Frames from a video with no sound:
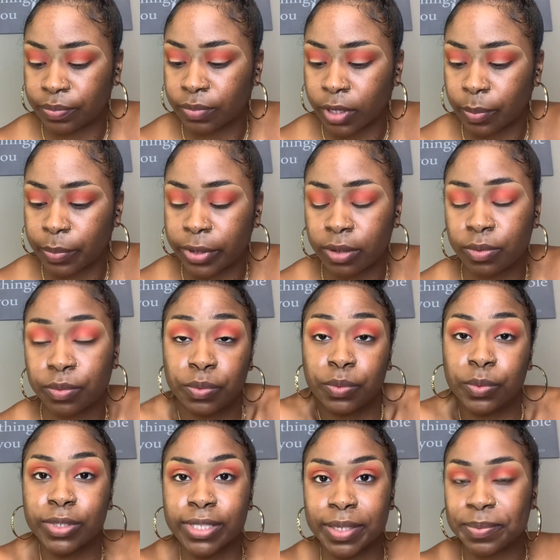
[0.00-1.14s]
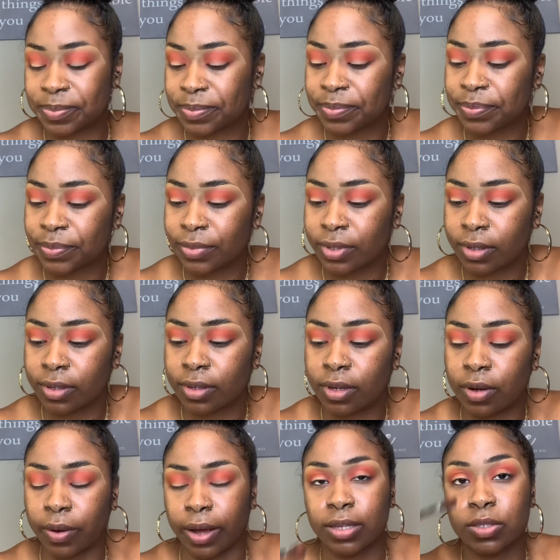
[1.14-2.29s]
but we'll see. Okay,